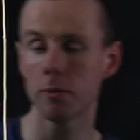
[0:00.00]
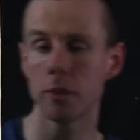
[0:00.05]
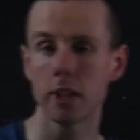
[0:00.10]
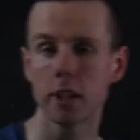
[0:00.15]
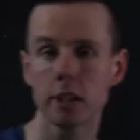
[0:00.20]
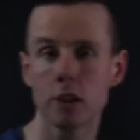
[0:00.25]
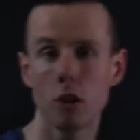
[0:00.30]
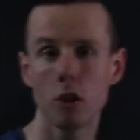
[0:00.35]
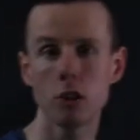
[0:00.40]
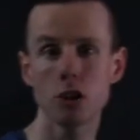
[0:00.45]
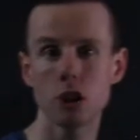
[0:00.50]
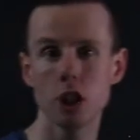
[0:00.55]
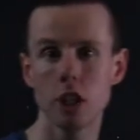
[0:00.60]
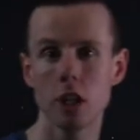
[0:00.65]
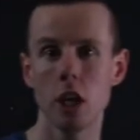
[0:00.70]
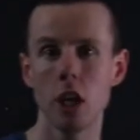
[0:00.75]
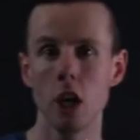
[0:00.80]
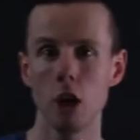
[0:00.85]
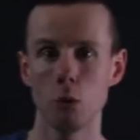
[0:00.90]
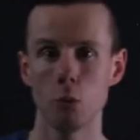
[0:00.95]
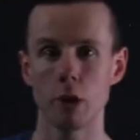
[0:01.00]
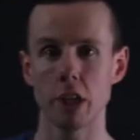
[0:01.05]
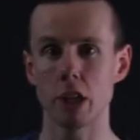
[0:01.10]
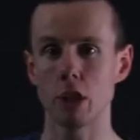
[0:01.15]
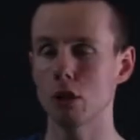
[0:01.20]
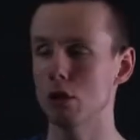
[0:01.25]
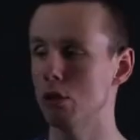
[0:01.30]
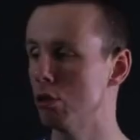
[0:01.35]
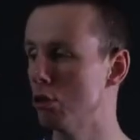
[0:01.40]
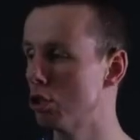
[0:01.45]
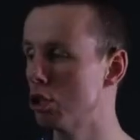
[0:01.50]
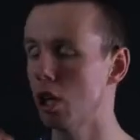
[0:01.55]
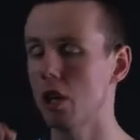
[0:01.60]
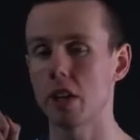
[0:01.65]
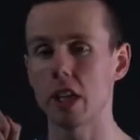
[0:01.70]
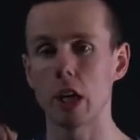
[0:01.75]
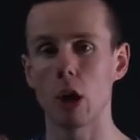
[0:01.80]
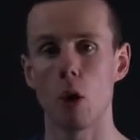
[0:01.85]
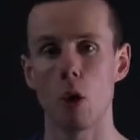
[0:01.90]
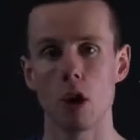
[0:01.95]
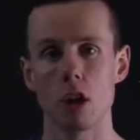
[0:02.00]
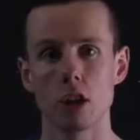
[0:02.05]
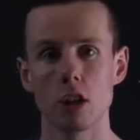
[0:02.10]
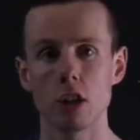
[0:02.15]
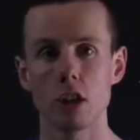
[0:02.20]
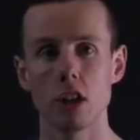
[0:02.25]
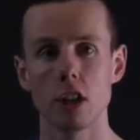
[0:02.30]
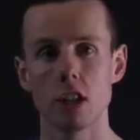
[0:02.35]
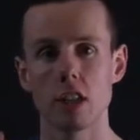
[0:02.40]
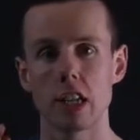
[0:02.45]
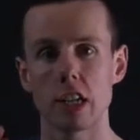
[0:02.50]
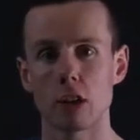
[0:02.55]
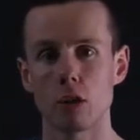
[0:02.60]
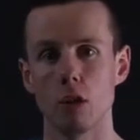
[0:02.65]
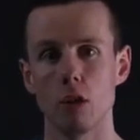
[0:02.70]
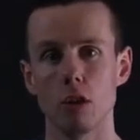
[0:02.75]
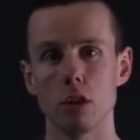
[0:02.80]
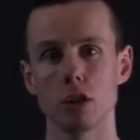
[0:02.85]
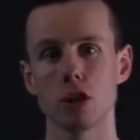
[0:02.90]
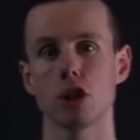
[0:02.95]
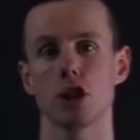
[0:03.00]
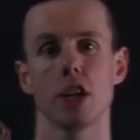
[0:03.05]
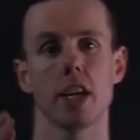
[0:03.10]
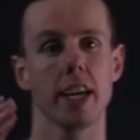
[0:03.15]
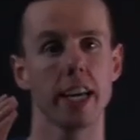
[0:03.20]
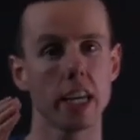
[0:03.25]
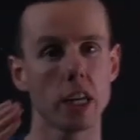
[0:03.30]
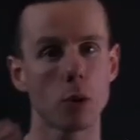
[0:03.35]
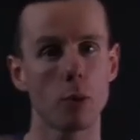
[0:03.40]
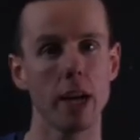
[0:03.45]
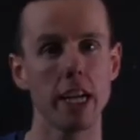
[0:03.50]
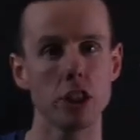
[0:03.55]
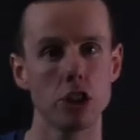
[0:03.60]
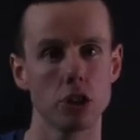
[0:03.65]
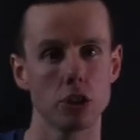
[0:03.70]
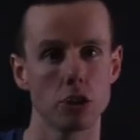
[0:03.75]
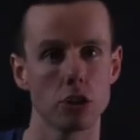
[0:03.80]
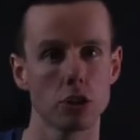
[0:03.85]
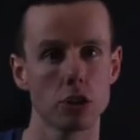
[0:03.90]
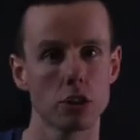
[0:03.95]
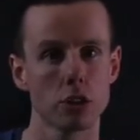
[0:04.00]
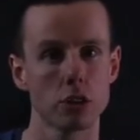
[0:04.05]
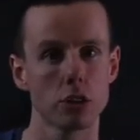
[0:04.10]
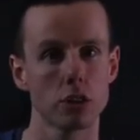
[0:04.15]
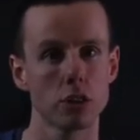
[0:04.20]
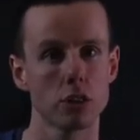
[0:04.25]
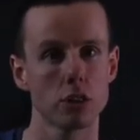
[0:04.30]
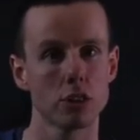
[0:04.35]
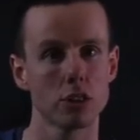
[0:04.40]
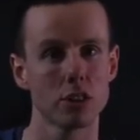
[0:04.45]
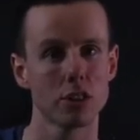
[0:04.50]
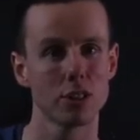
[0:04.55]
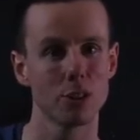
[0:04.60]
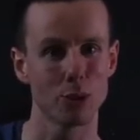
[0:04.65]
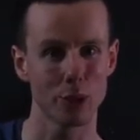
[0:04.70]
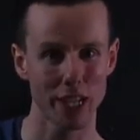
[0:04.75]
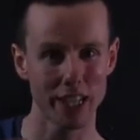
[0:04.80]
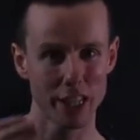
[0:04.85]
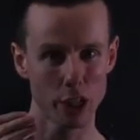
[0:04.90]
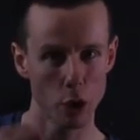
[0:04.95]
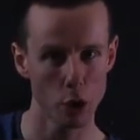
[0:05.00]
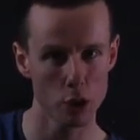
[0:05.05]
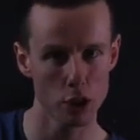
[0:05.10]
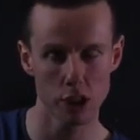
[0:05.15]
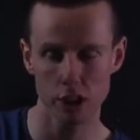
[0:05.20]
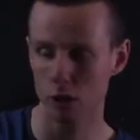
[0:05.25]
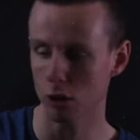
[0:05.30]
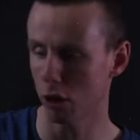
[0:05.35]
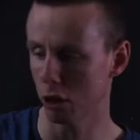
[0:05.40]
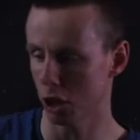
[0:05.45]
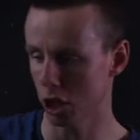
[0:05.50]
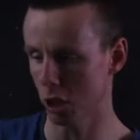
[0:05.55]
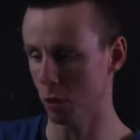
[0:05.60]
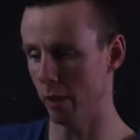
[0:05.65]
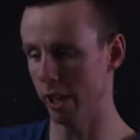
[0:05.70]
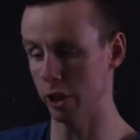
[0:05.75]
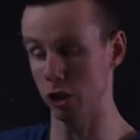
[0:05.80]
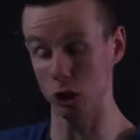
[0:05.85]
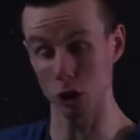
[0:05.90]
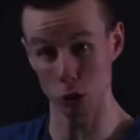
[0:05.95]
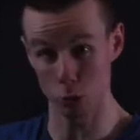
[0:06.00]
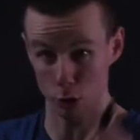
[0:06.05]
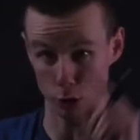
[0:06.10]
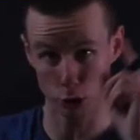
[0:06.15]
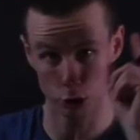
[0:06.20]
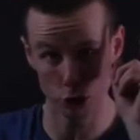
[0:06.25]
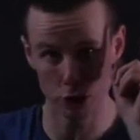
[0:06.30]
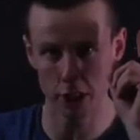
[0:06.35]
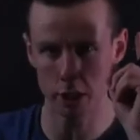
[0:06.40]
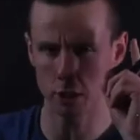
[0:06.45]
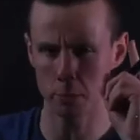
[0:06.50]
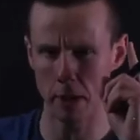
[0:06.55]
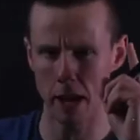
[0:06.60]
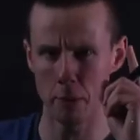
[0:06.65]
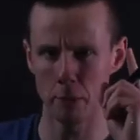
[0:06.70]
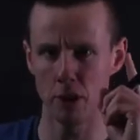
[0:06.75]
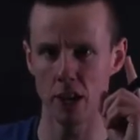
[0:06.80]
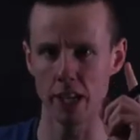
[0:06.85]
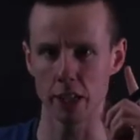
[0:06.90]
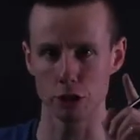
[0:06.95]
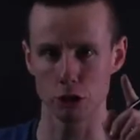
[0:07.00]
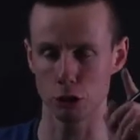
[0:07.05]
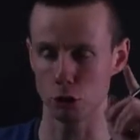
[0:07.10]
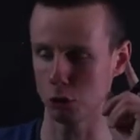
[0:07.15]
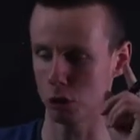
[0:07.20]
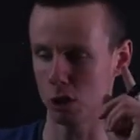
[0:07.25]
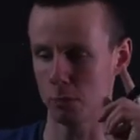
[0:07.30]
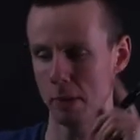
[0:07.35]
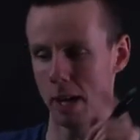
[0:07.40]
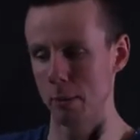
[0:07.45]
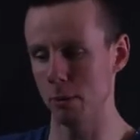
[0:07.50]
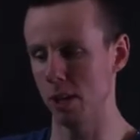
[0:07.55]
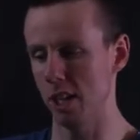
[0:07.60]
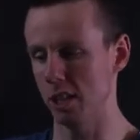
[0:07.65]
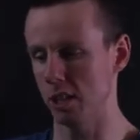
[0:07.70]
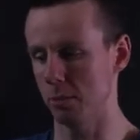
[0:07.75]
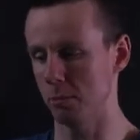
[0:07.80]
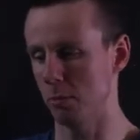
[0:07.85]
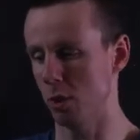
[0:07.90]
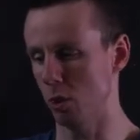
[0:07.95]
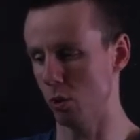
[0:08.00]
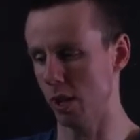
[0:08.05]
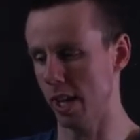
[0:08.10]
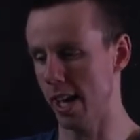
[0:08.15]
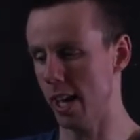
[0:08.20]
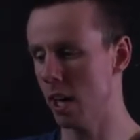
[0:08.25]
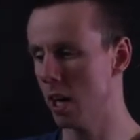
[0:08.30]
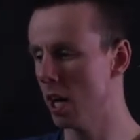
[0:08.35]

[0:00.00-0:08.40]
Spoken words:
Lagrangian? We use the Euler-Lagrange equations. Okay, the Euler-Lagrange equations, which you need to memorize. You should memorize them, okay?